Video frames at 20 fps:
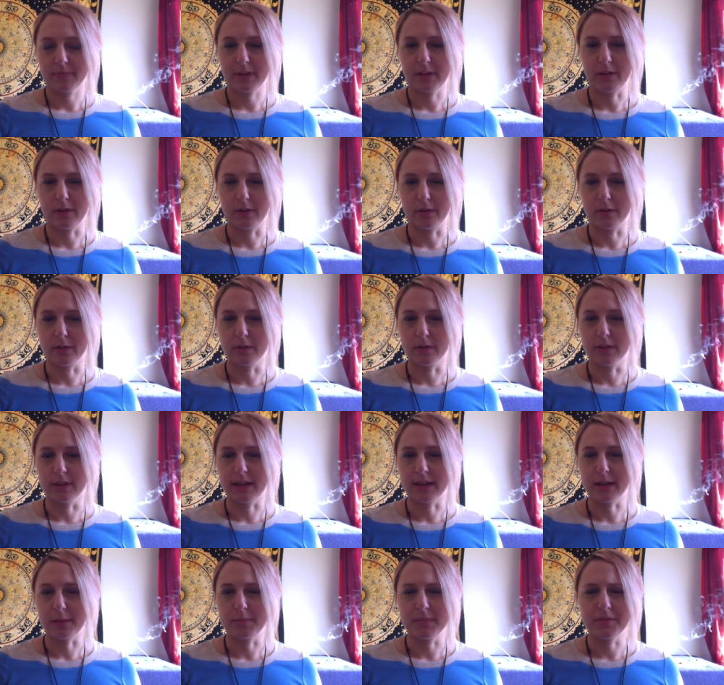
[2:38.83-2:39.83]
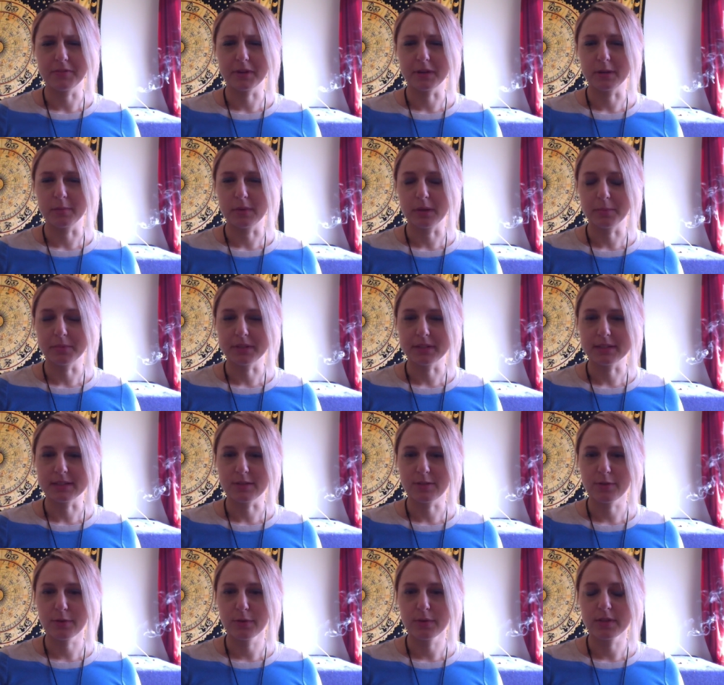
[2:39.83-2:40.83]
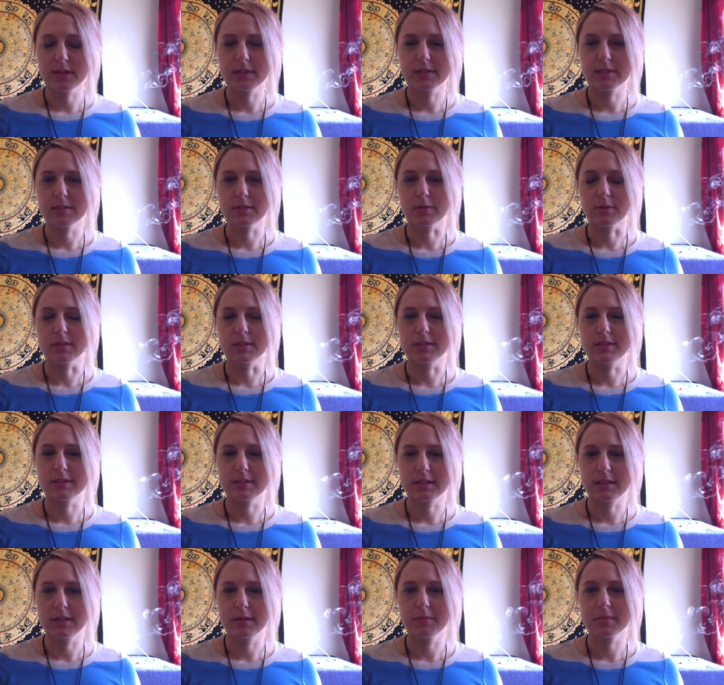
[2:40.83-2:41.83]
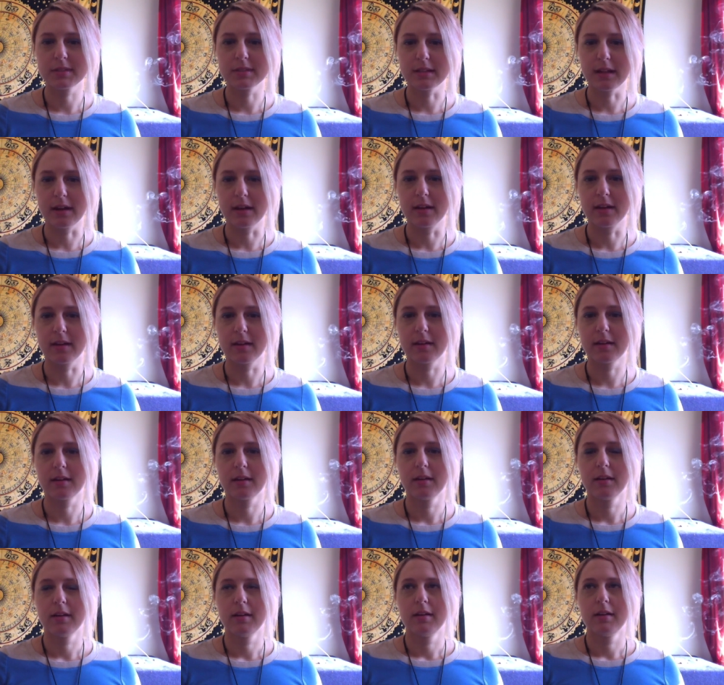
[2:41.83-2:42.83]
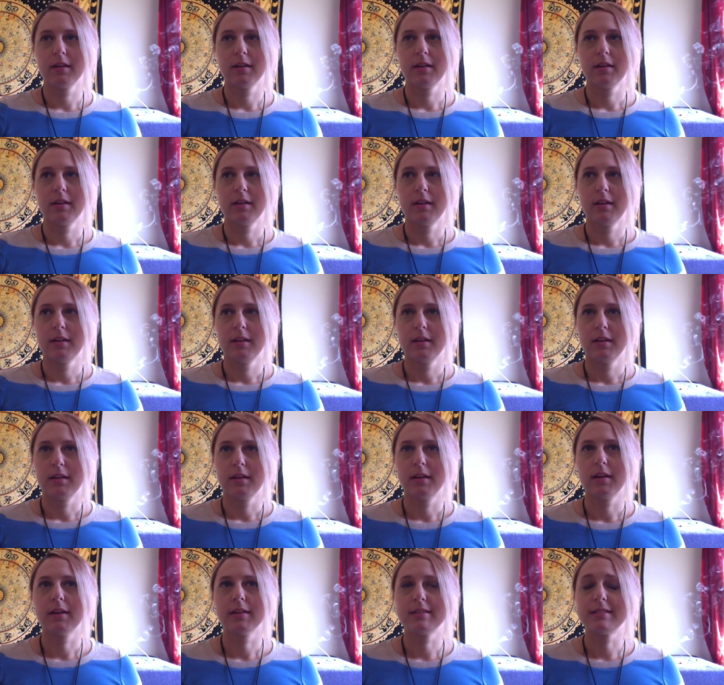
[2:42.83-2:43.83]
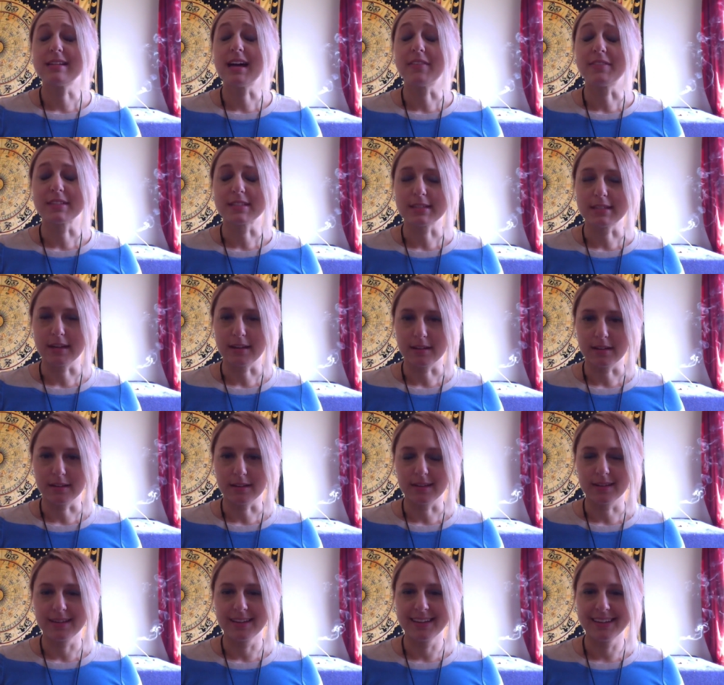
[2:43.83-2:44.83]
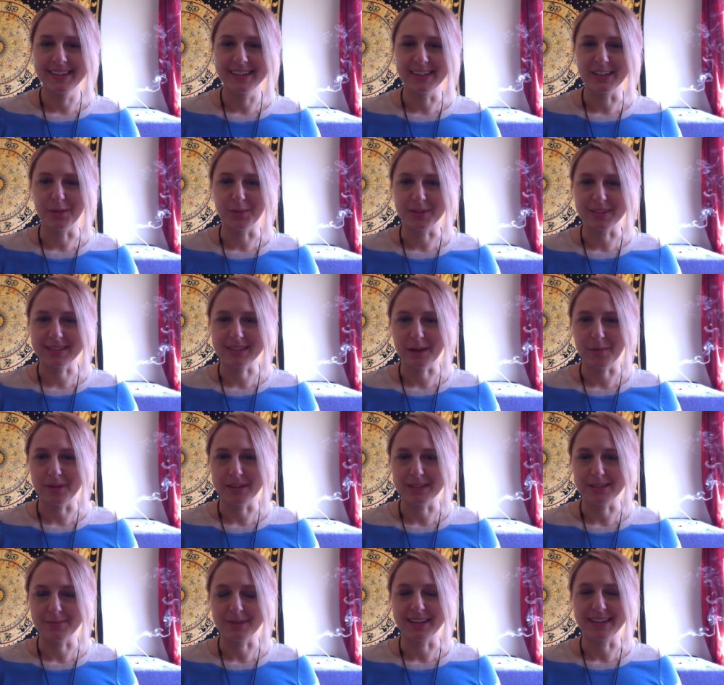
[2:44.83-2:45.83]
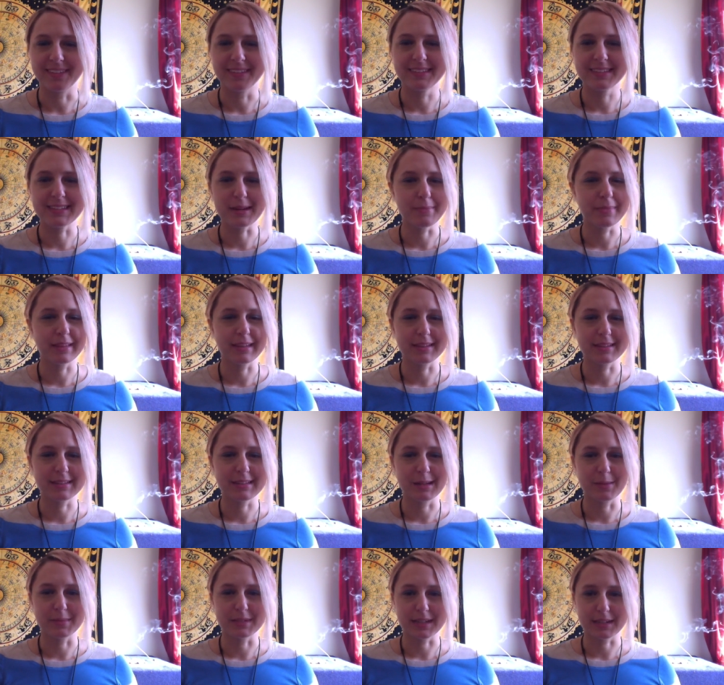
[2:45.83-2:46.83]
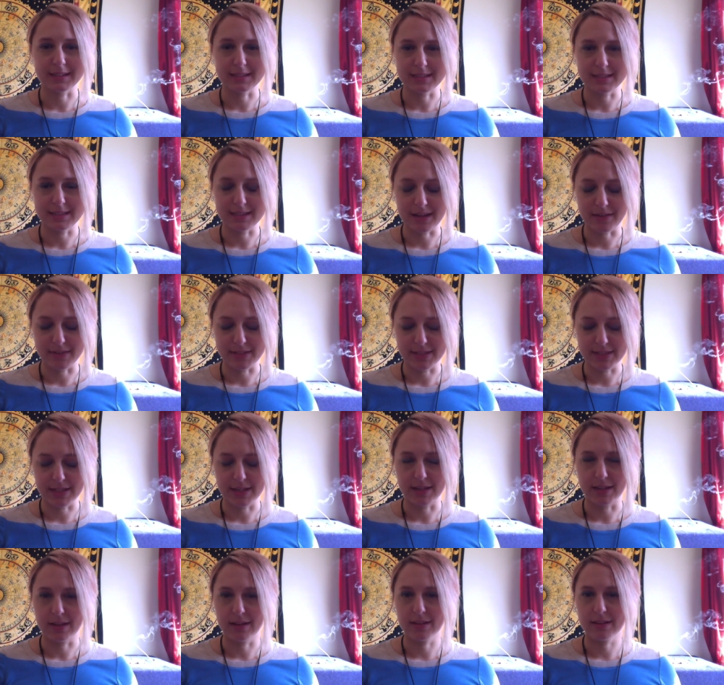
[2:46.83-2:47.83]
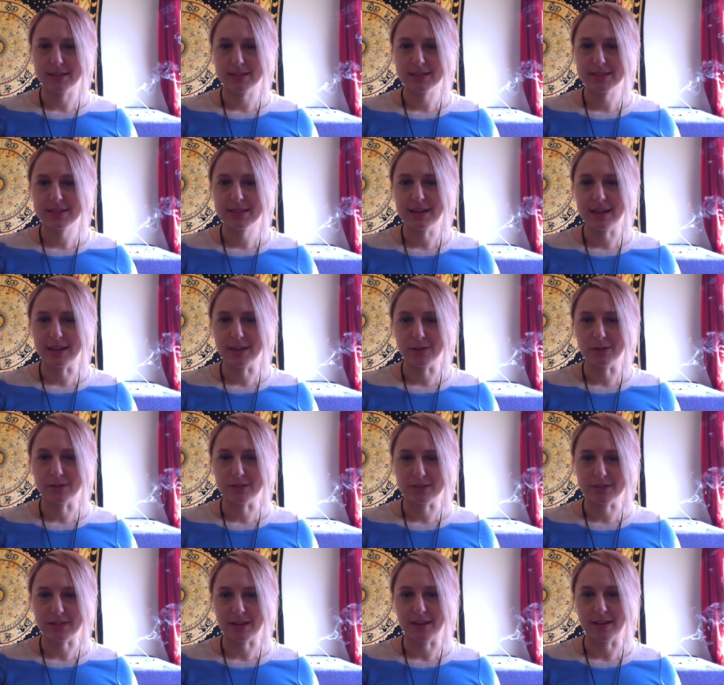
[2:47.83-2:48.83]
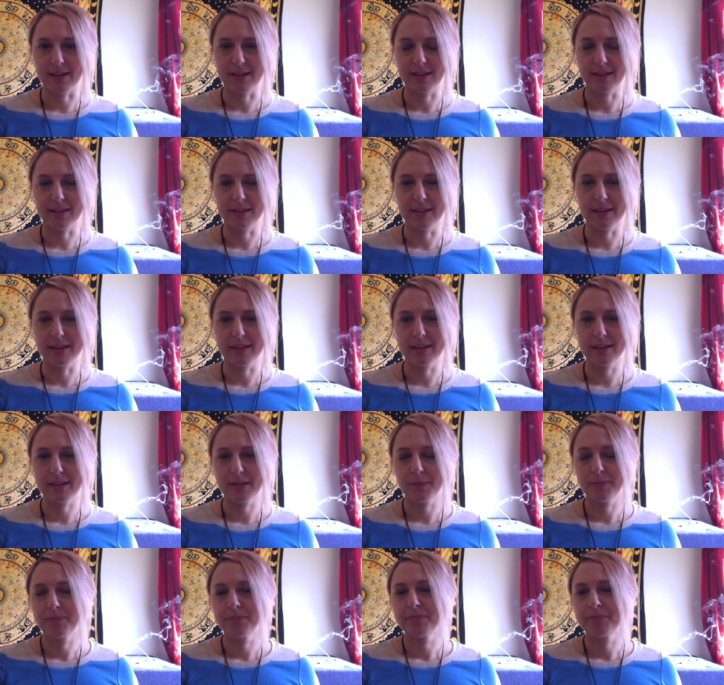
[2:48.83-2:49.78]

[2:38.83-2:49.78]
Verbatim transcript: you know, you're like, I'm never going to be able to get through this, or it seems like devastating is what's coming to me. It's something that seems like it's devastating. This is the angels saying, like,